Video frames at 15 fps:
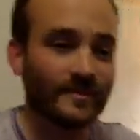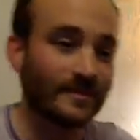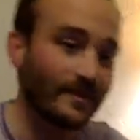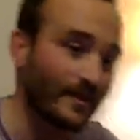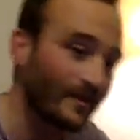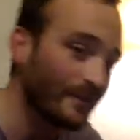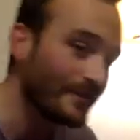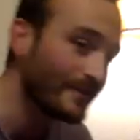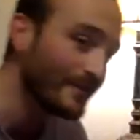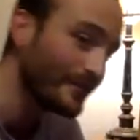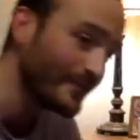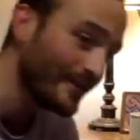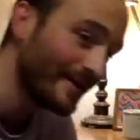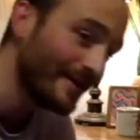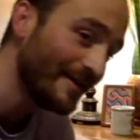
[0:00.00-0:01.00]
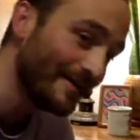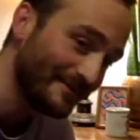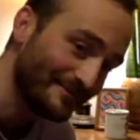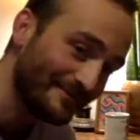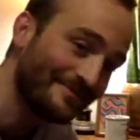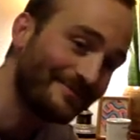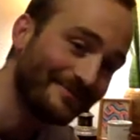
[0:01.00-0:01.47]
Started with a
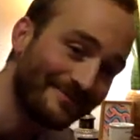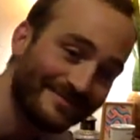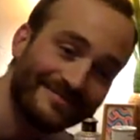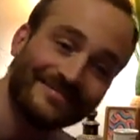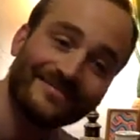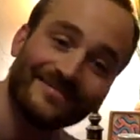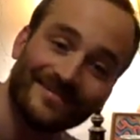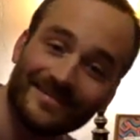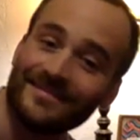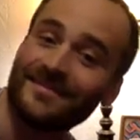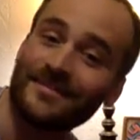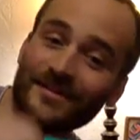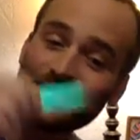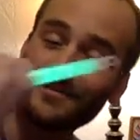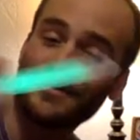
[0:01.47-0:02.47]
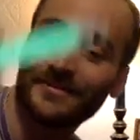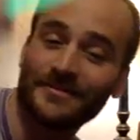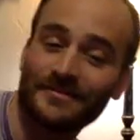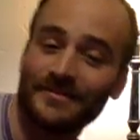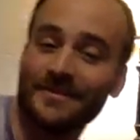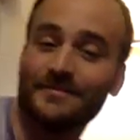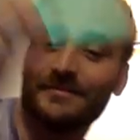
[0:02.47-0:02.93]
dream. Started with a
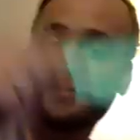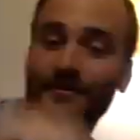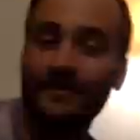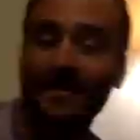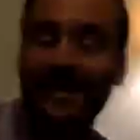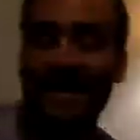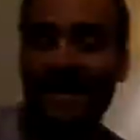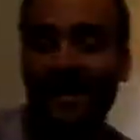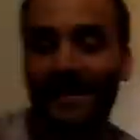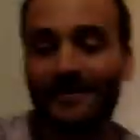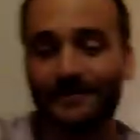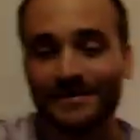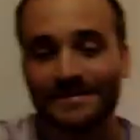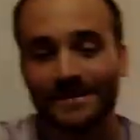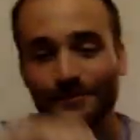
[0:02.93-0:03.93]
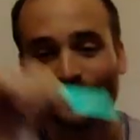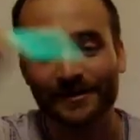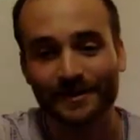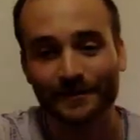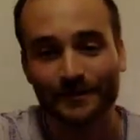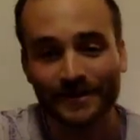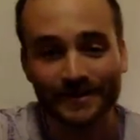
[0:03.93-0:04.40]
dream that we had, and we said we're
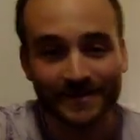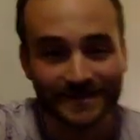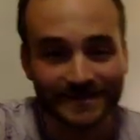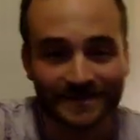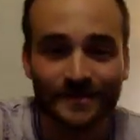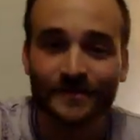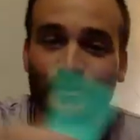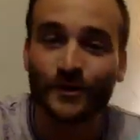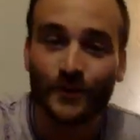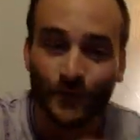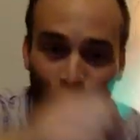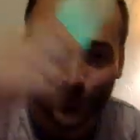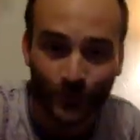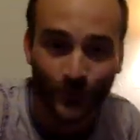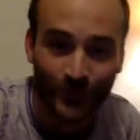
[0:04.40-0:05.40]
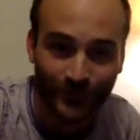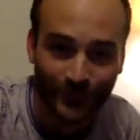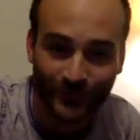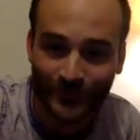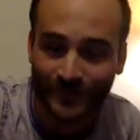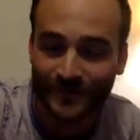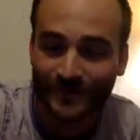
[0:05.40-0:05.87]
gonna bring this to the whole
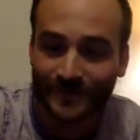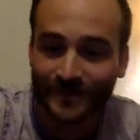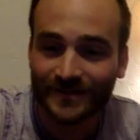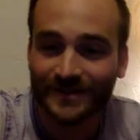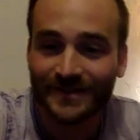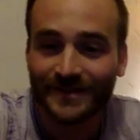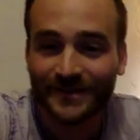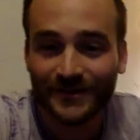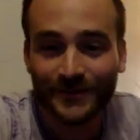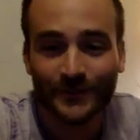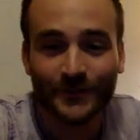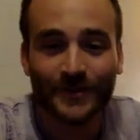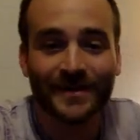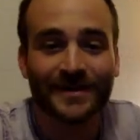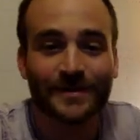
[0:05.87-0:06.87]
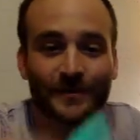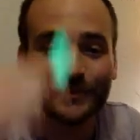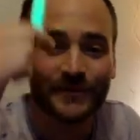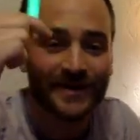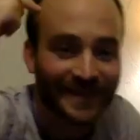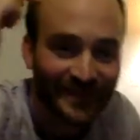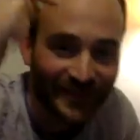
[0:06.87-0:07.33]
world. We're gonna
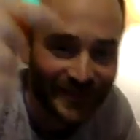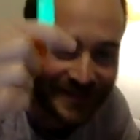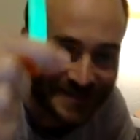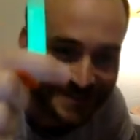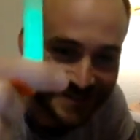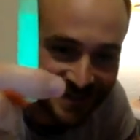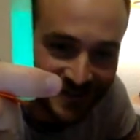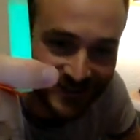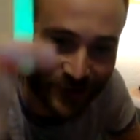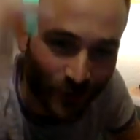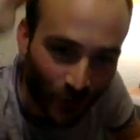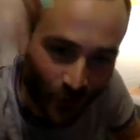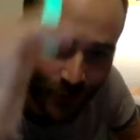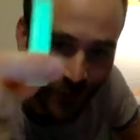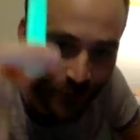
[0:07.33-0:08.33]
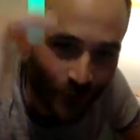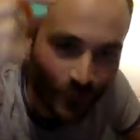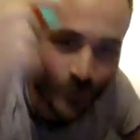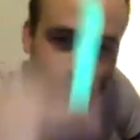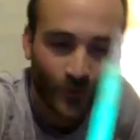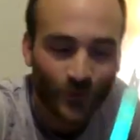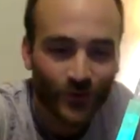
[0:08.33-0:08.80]
bring this to the whole
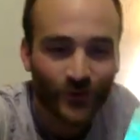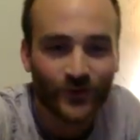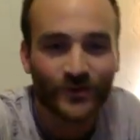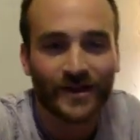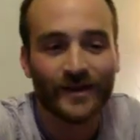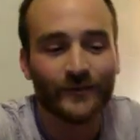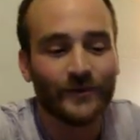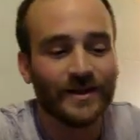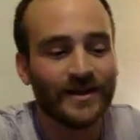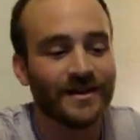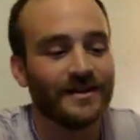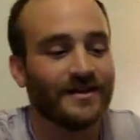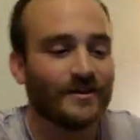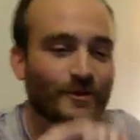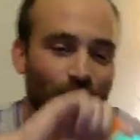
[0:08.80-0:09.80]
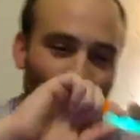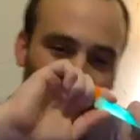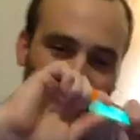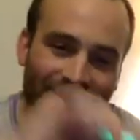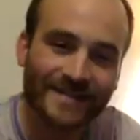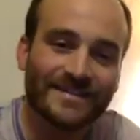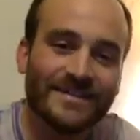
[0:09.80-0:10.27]
world, and we
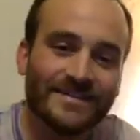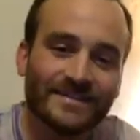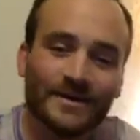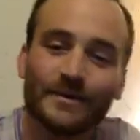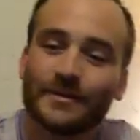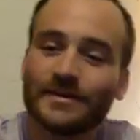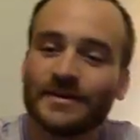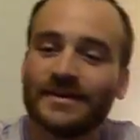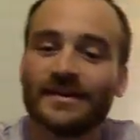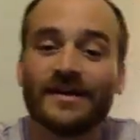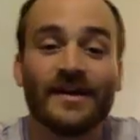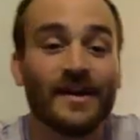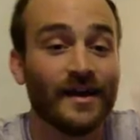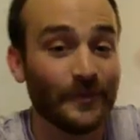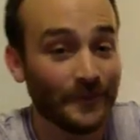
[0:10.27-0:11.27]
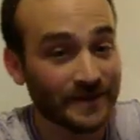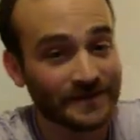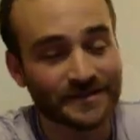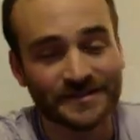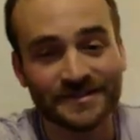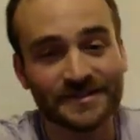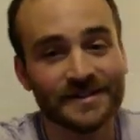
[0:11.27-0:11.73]
cracked these open. We
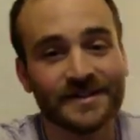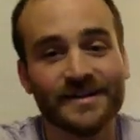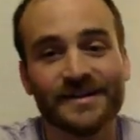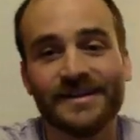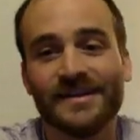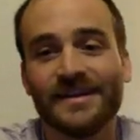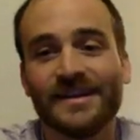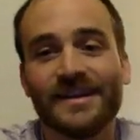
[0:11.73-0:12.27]
turned it on, and